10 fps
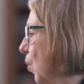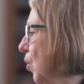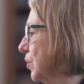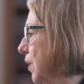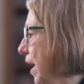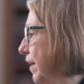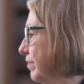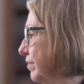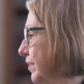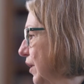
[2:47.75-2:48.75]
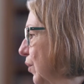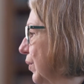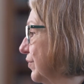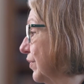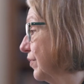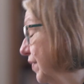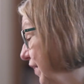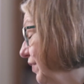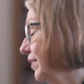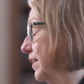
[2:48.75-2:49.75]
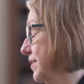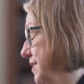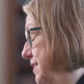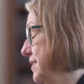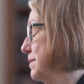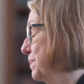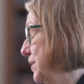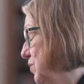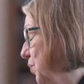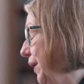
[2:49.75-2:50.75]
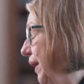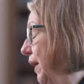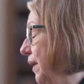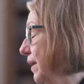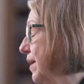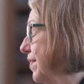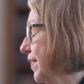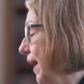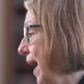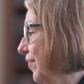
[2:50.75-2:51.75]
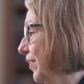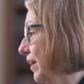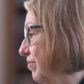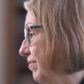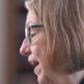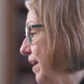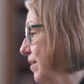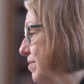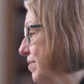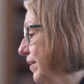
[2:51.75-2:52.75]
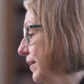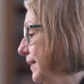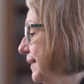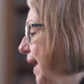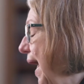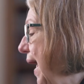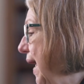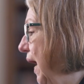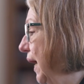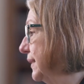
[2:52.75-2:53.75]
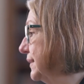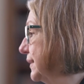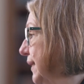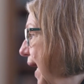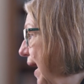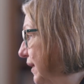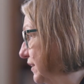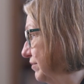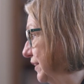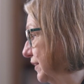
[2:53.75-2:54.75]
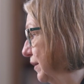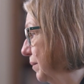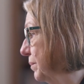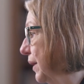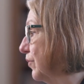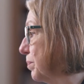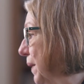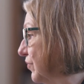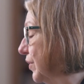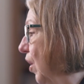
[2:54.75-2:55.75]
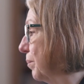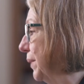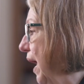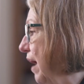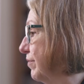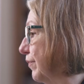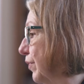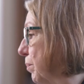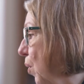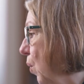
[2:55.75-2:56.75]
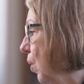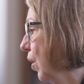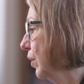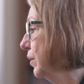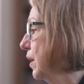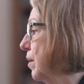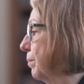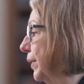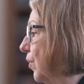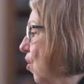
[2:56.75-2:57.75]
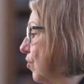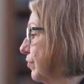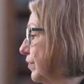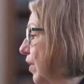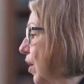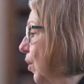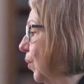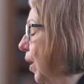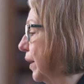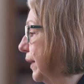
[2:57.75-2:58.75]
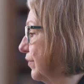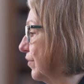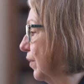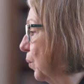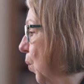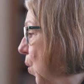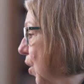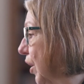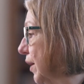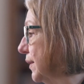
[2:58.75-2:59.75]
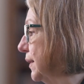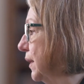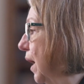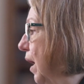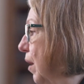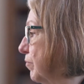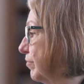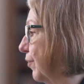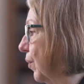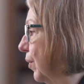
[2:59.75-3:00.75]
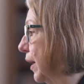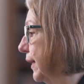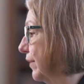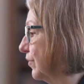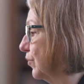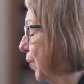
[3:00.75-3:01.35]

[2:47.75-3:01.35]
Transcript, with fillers: whole life was a synthesis between the Catholic faith and activism, especially on behalf of the poor, but also against the war, um, for against